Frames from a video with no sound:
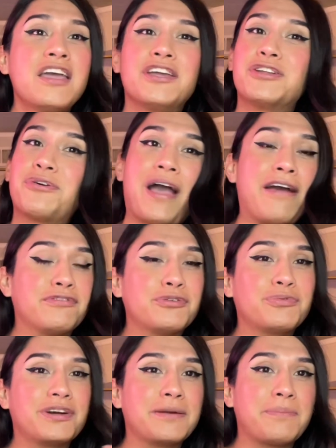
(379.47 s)
you don't have to
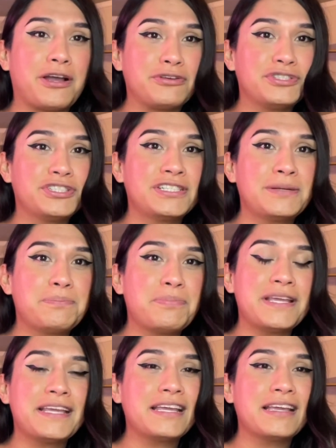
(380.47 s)
worry about
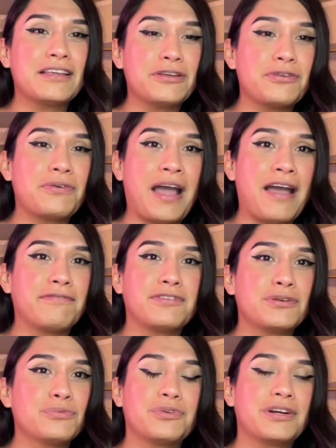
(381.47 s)
shipping, you don't have
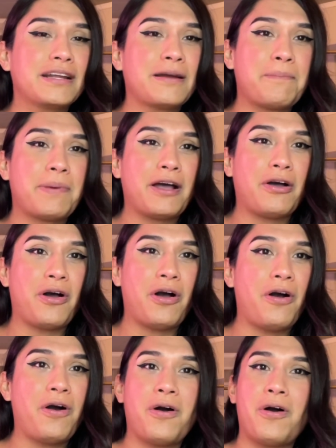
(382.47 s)
to worry about
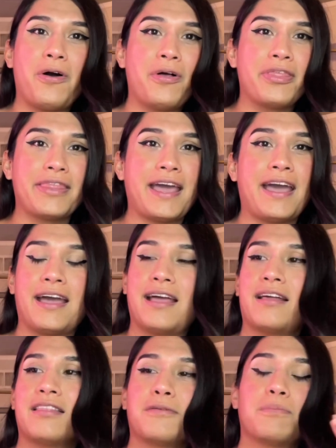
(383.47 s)
all
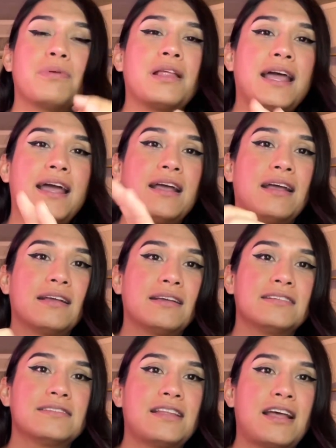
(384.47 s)
that. The plant
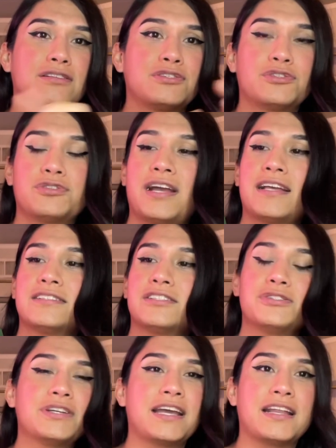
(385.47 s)
is not stressed,
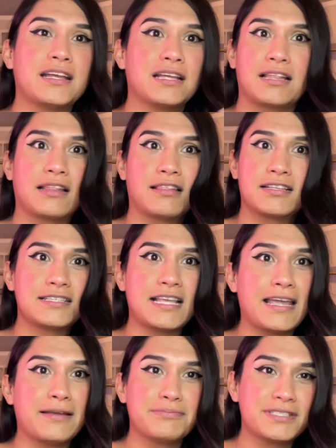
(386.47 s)
you get it the
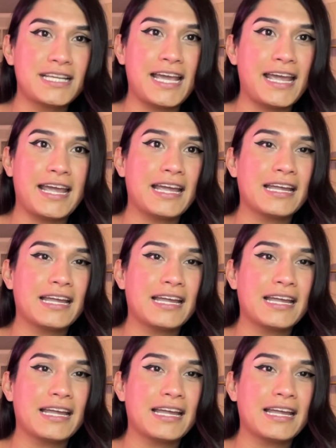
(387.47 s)
same day.